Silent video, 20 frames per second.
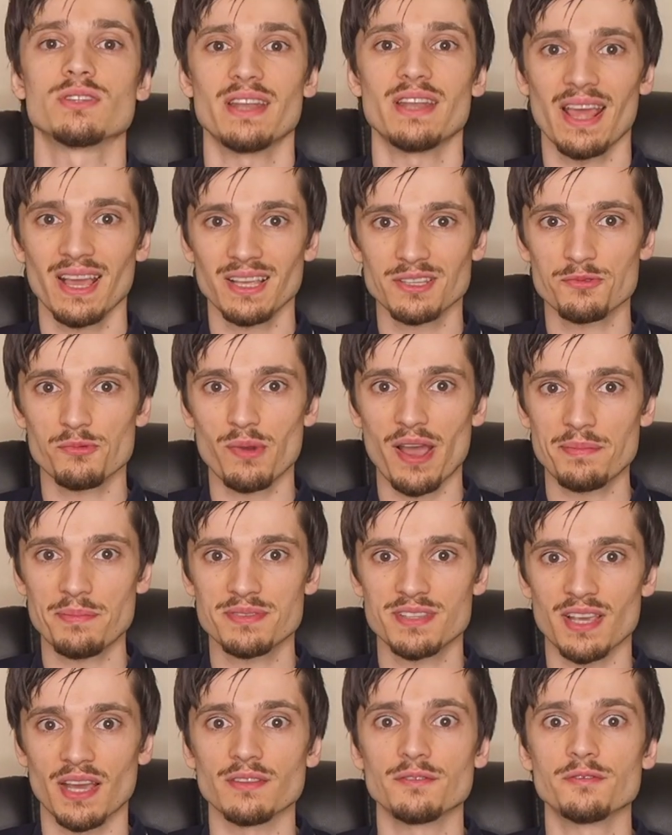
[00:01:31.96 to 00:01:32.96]
the next
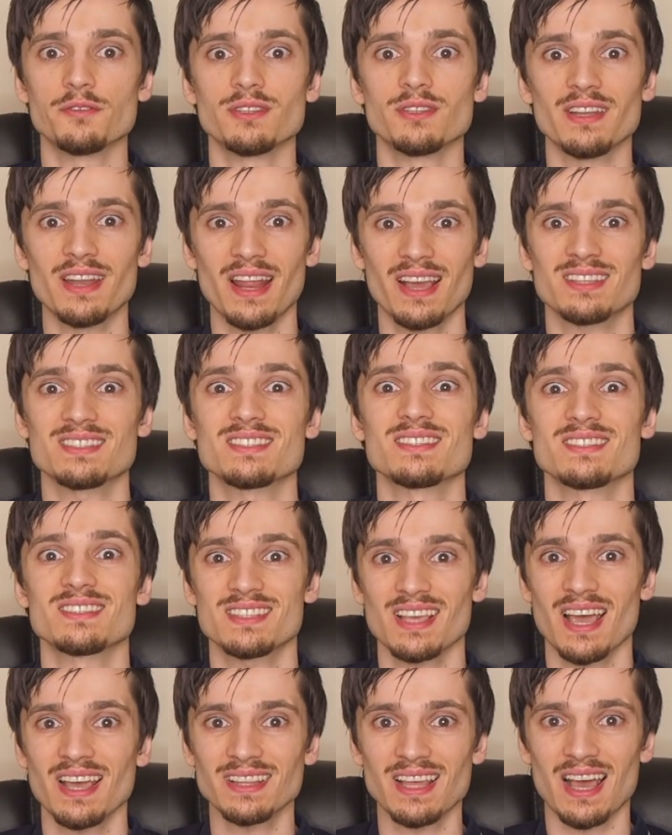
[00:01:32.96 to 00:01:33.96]
website for the next
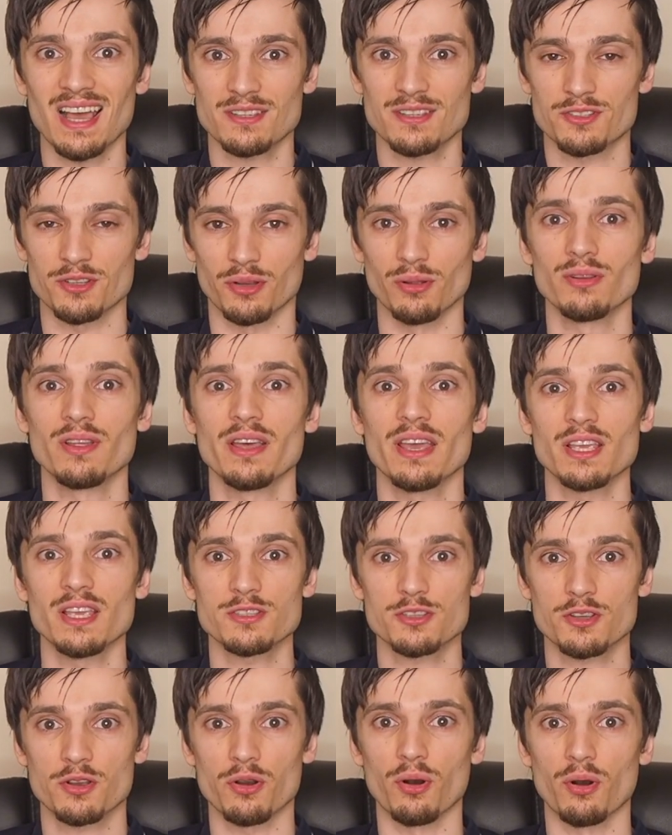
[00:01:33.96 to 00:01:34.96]
side hustle
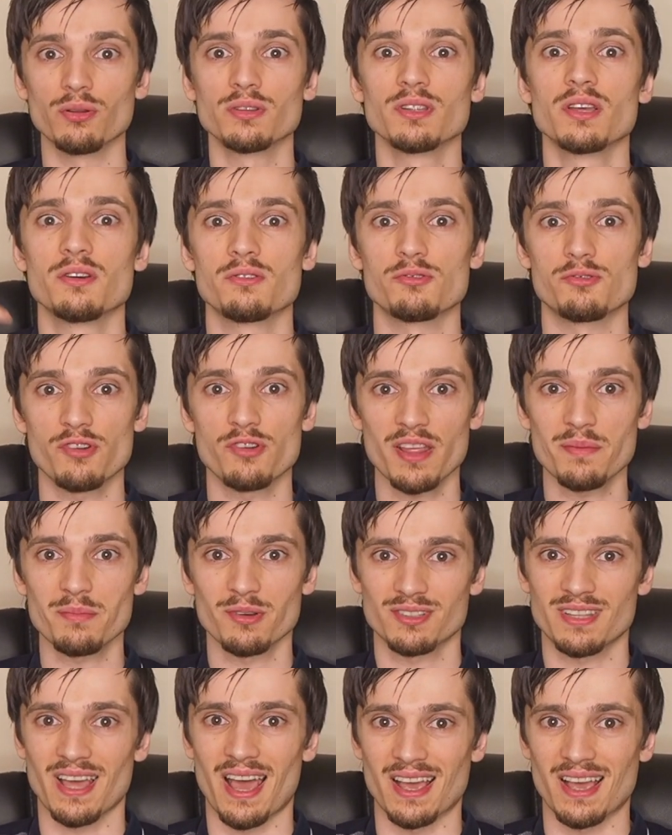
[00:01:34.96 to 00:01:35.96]
is called
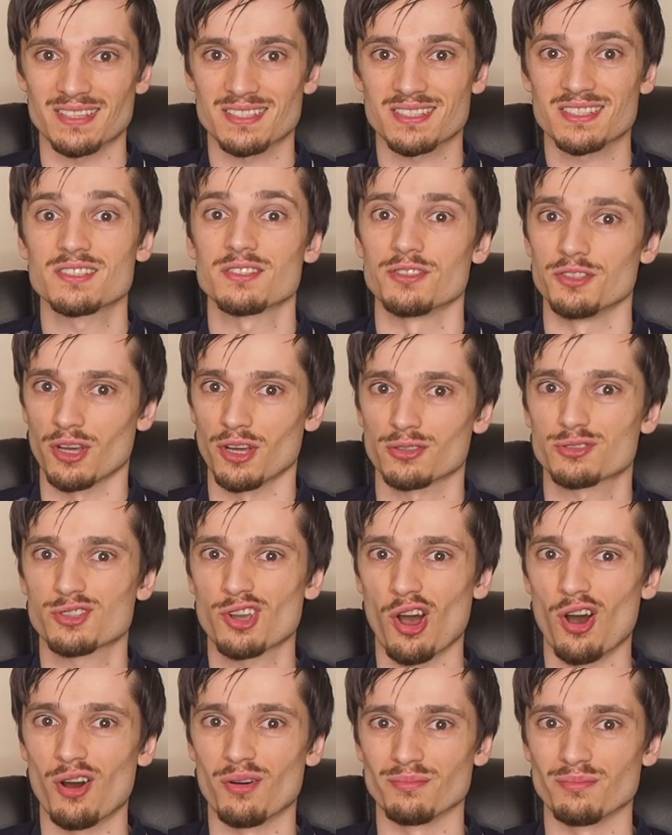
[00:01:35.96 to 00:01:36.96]

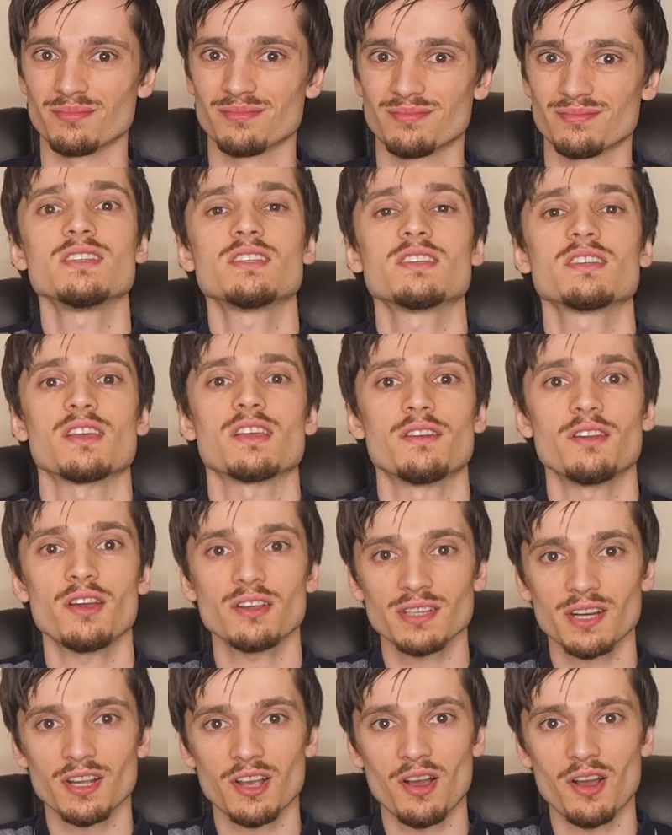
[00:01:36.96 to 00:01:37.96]
remotasks.com. This is
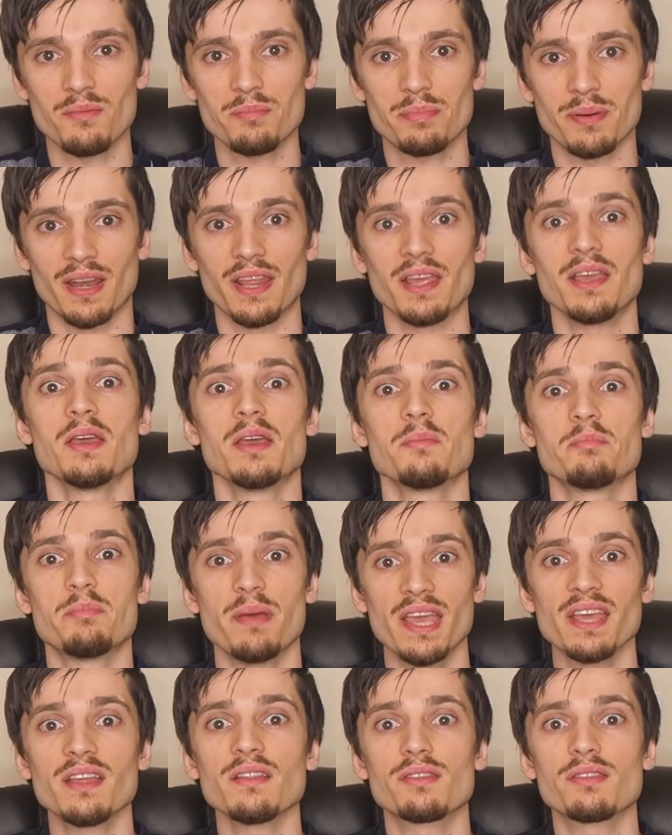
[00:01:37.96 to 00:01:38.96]
another company
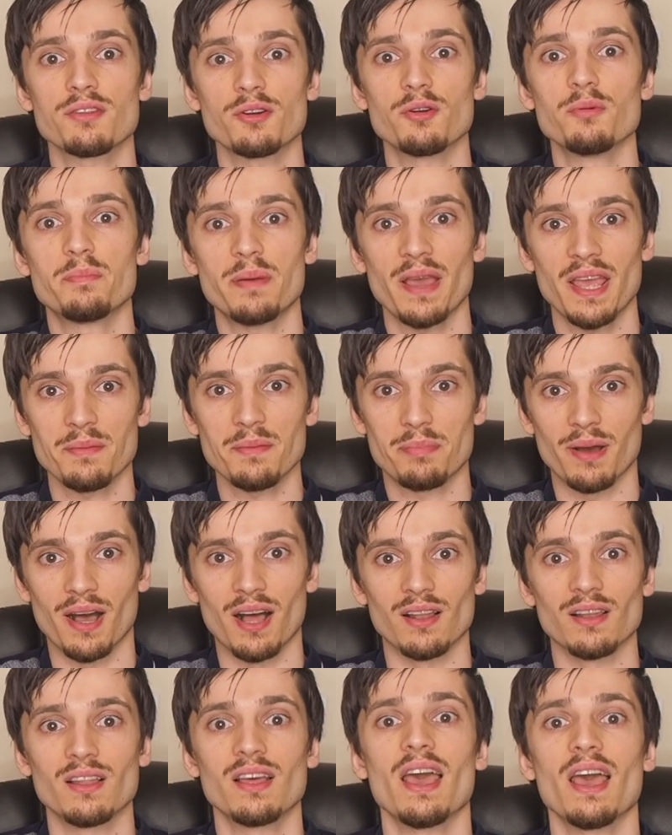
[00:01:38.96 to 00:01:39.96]
paying through
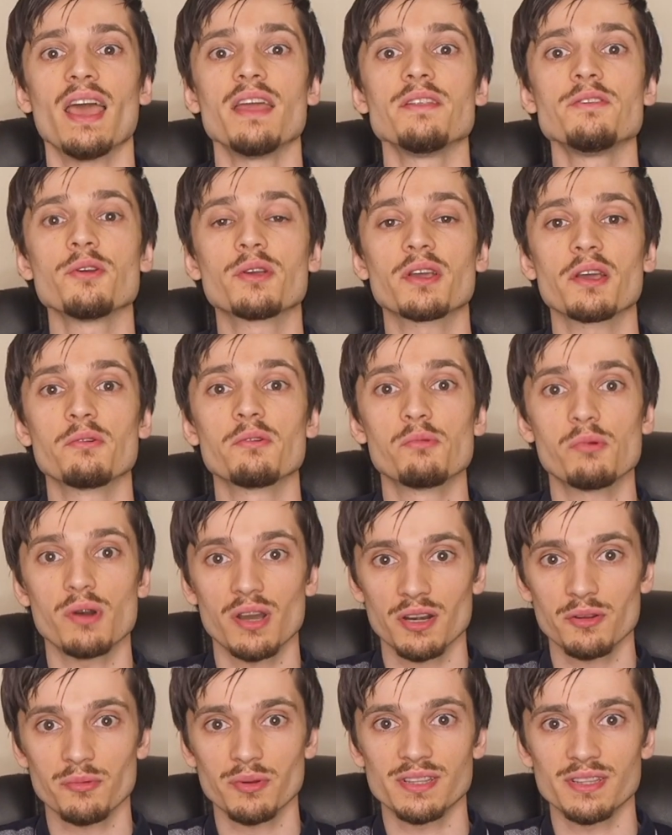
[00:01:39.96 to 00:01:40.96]
PayPal and you can
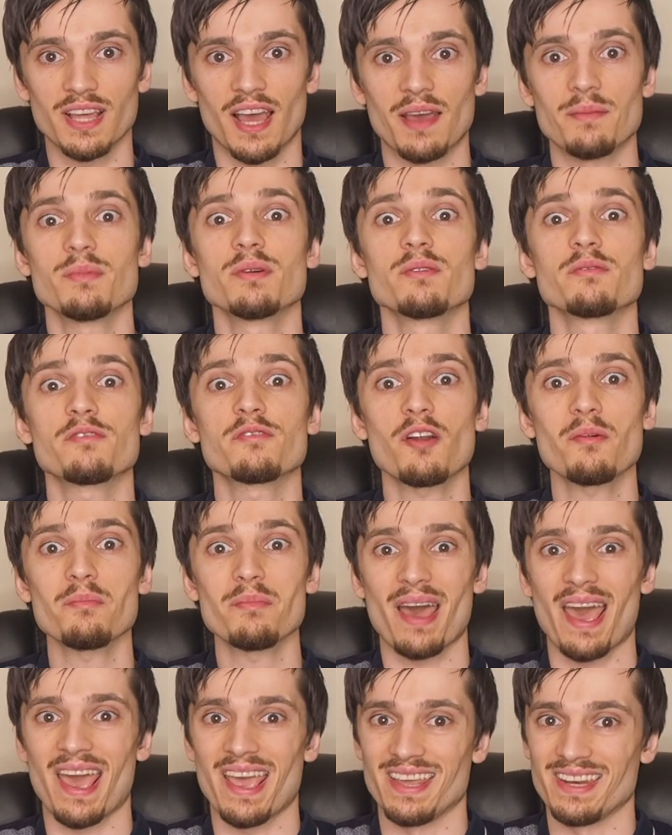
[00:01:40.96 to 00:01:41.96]
work with them
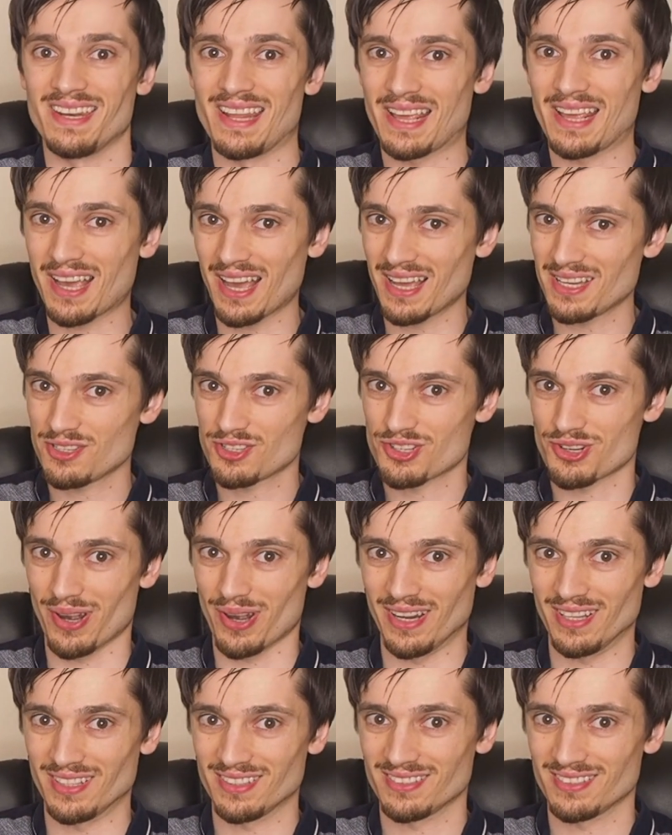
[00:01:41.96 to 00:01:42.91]
from any country.